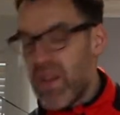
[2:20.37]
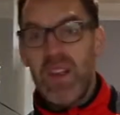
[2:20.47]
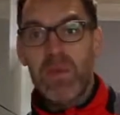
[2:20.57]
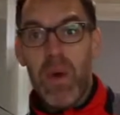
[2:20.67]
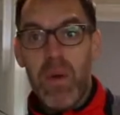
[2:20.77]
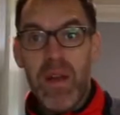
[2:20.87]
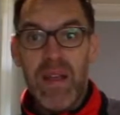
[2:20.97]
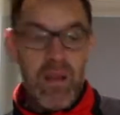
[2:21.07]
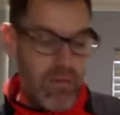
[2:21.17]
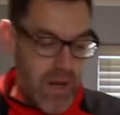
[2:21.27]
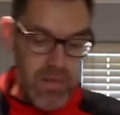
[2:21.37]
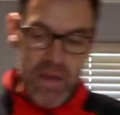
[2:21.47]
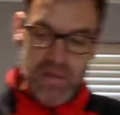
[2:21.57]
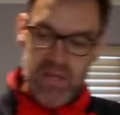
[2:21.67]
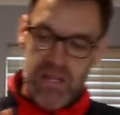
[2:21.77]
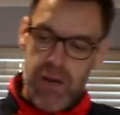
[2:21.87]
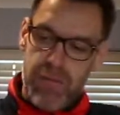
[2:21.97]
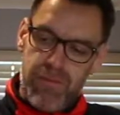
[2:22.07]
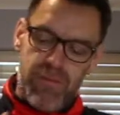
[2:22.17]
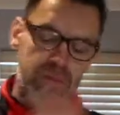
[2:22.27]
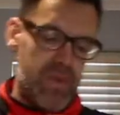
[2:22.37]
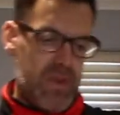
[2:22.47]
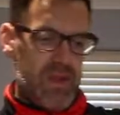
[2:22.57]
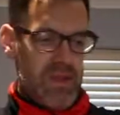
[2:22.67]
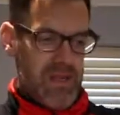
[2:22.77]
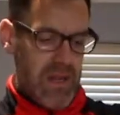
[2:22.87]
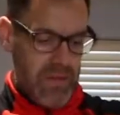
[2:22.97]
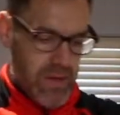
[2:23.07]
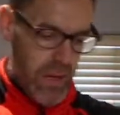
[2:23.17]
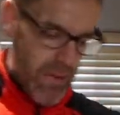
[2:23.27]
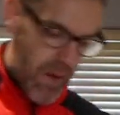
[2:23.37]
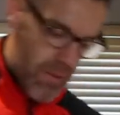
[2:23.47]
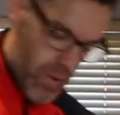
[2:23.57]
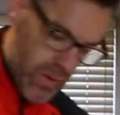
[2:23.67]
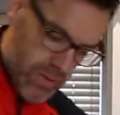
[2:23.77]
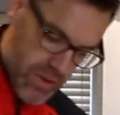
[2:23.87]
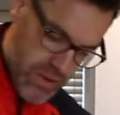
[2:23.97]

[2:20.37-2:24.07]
This is where we're going to get really messy. So sleeves come up, and all I'm going